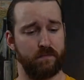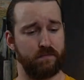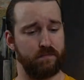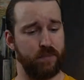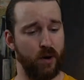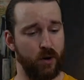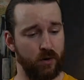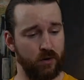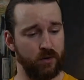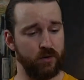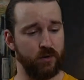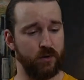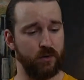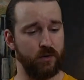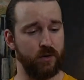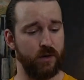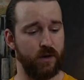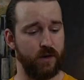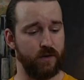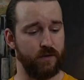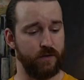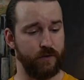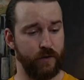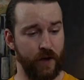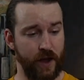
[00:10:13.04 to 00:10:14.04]
Bogle
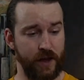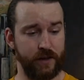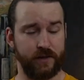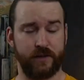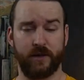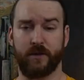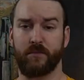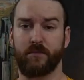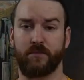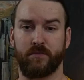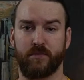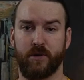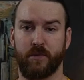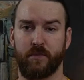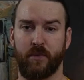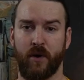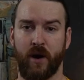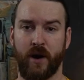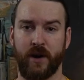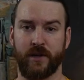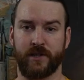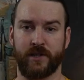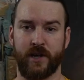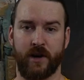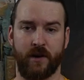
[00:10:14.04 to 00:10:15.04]
Phantom
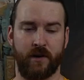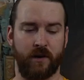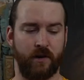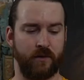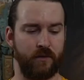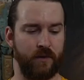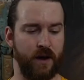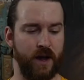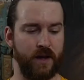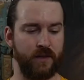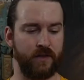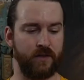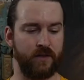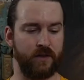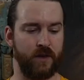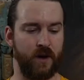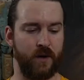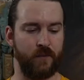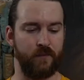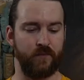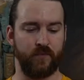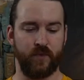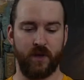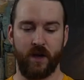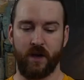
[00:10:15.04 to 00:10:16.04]
Proprietary Red.
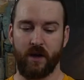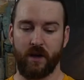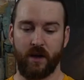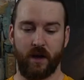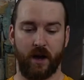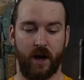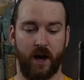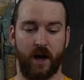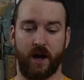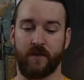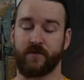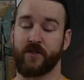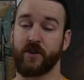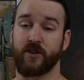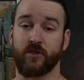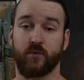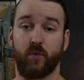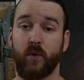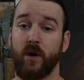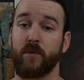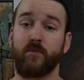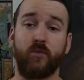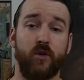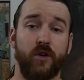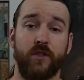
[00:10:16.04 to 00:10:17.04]
So if there's
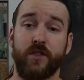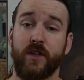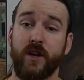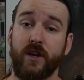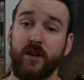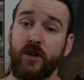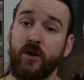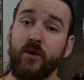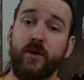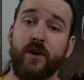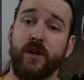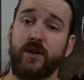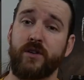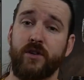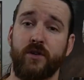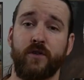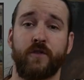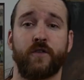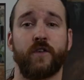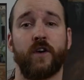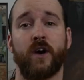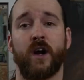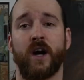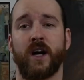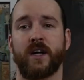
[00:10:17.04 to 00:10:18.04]
one more thing you can do
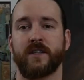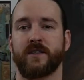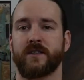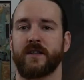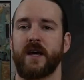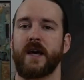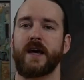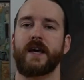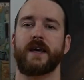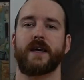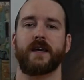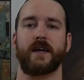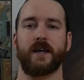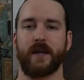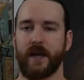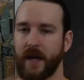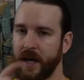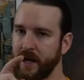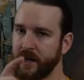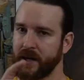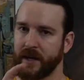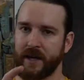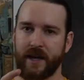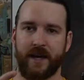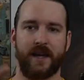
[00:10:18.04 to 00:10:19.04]
for us,
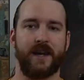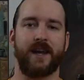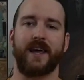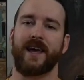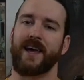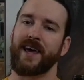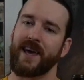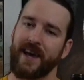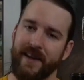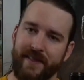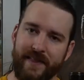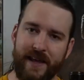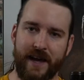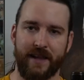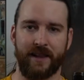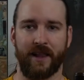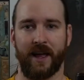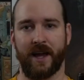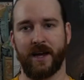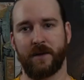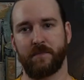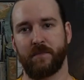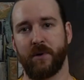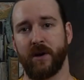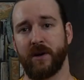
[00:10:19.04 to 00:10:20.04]
hit that
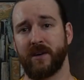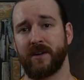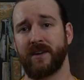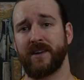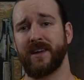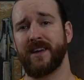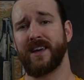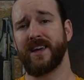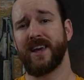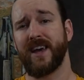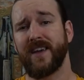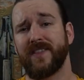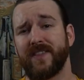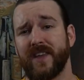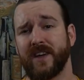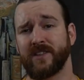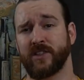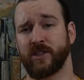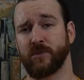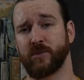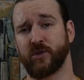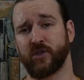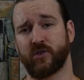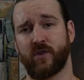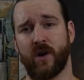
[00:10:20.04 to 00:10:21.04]
like button, hit that
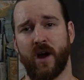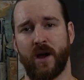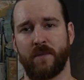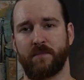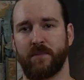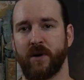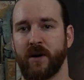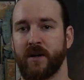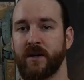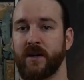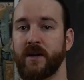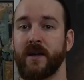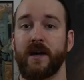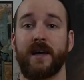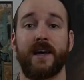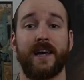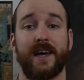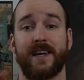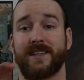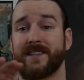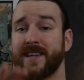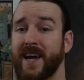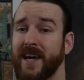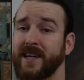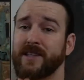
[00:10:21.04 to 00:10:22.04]
subscribe button.
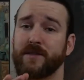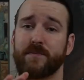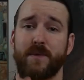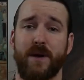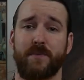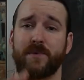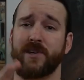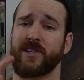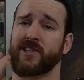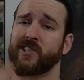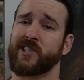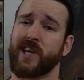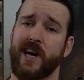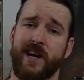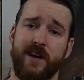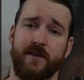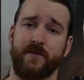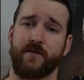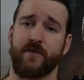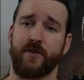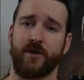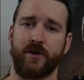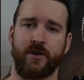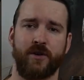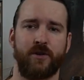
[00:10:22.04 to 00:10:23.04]
It takes maybe a
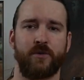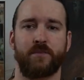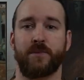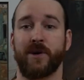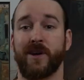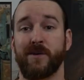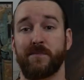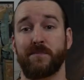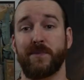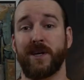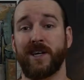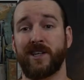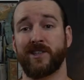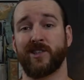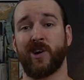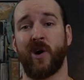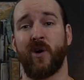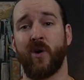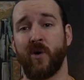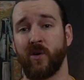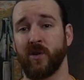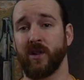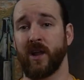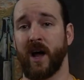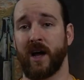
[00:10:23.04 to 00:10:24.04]
second for you, but it means a
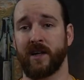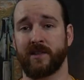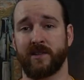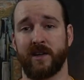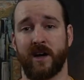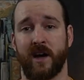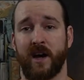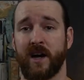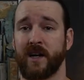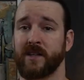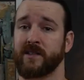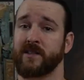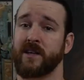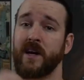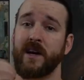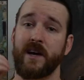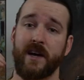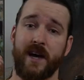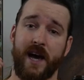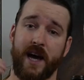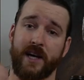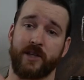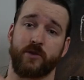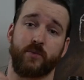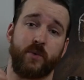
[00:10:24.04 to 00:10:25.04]
whole lot to us
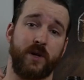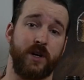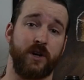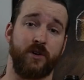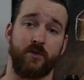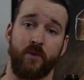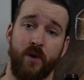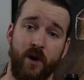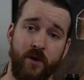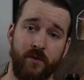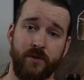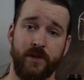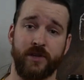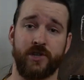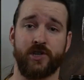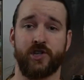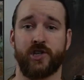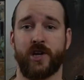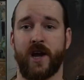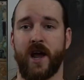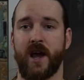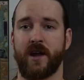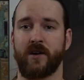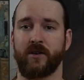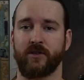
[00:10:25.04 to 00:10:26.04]
as we grow this
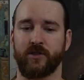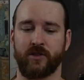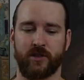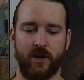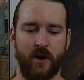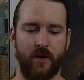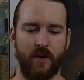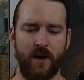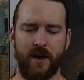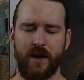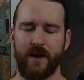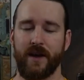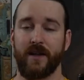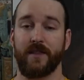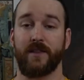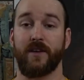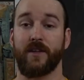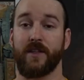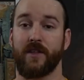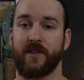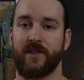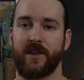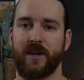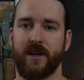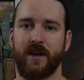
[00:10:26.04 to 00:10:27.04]
channel. So the
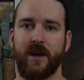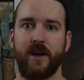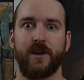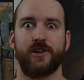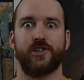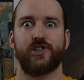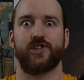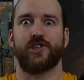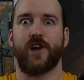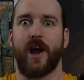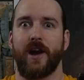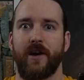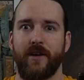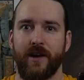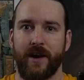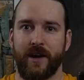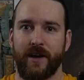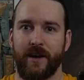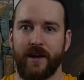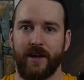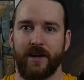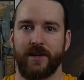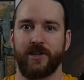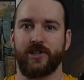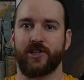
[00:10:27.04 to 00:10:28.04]
other thing, share
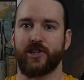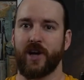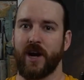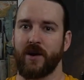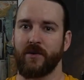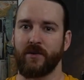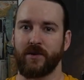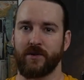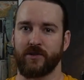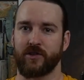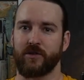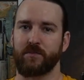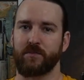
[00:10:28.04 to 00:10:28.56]
it. Share it with